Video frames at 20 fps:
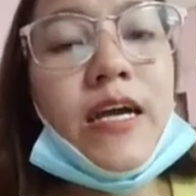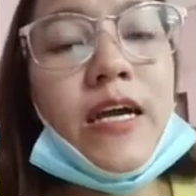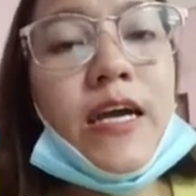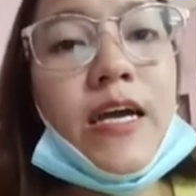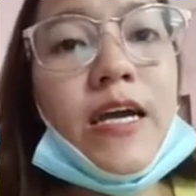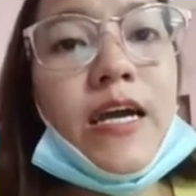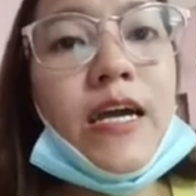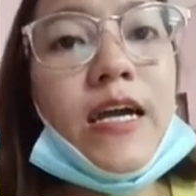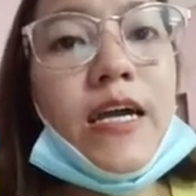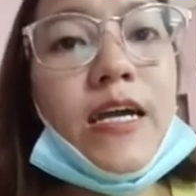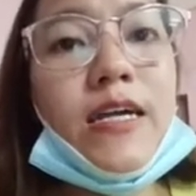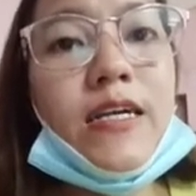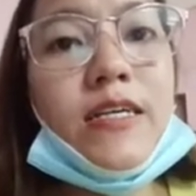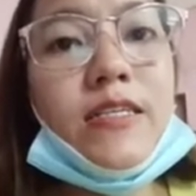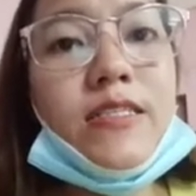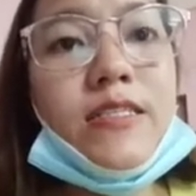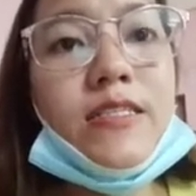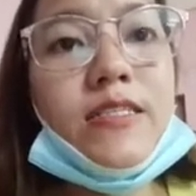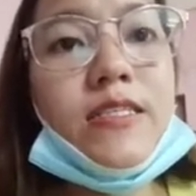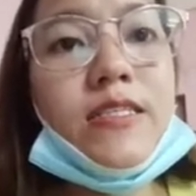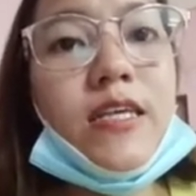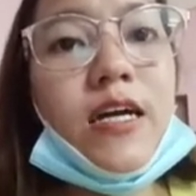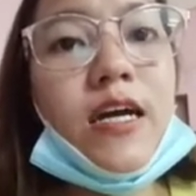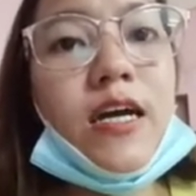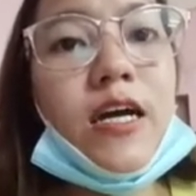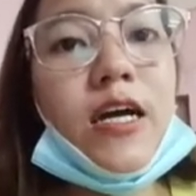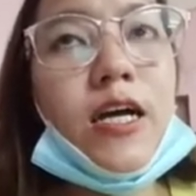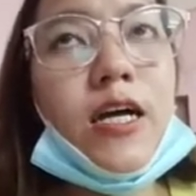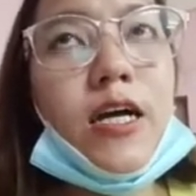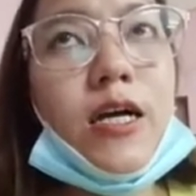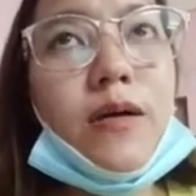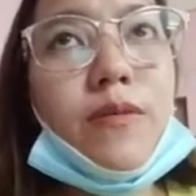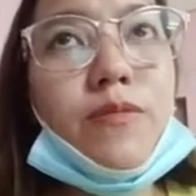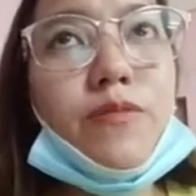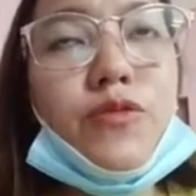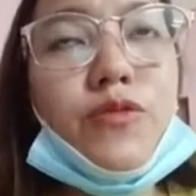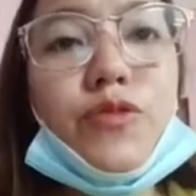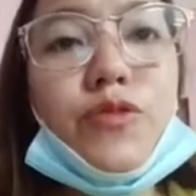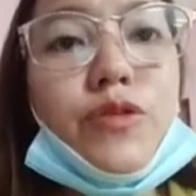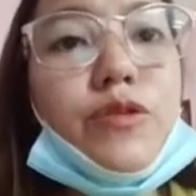has
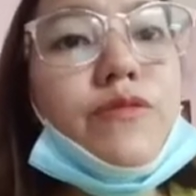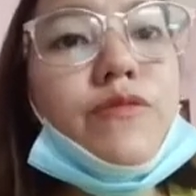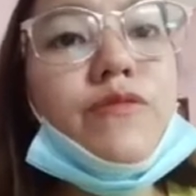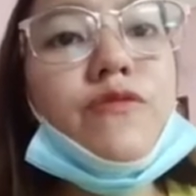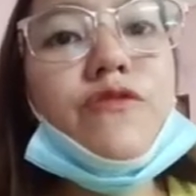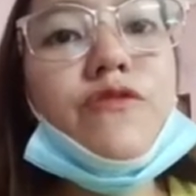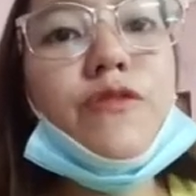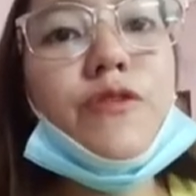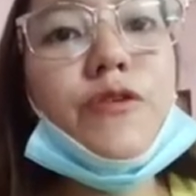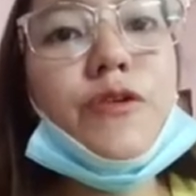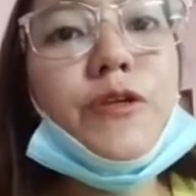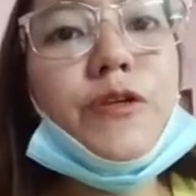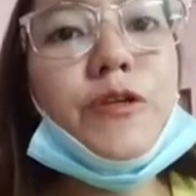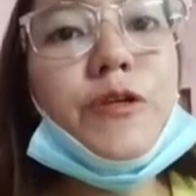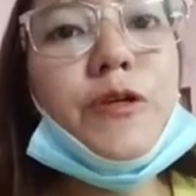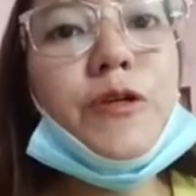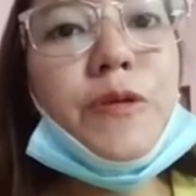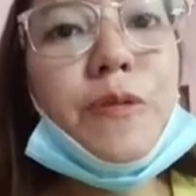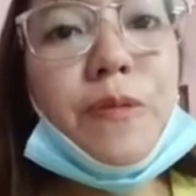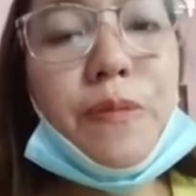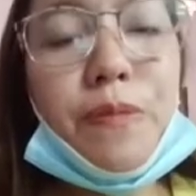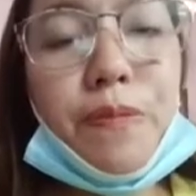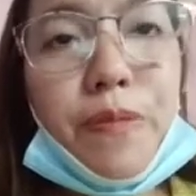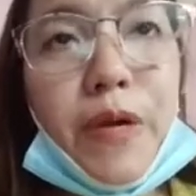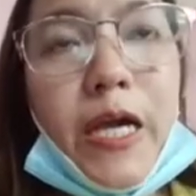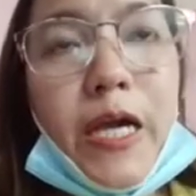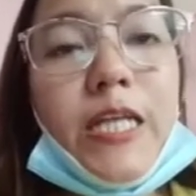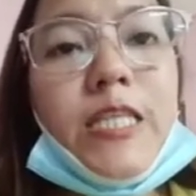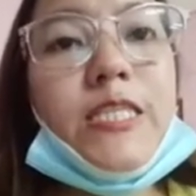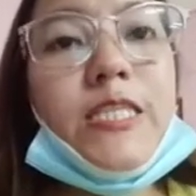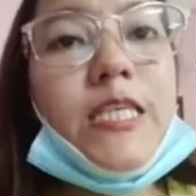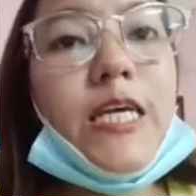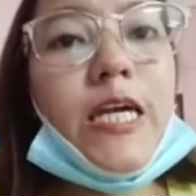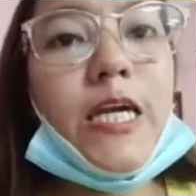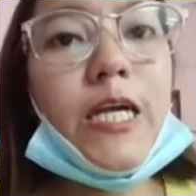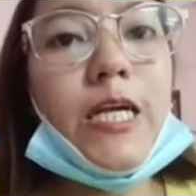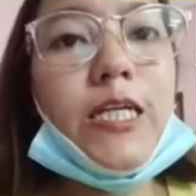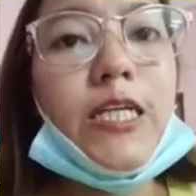room for pets and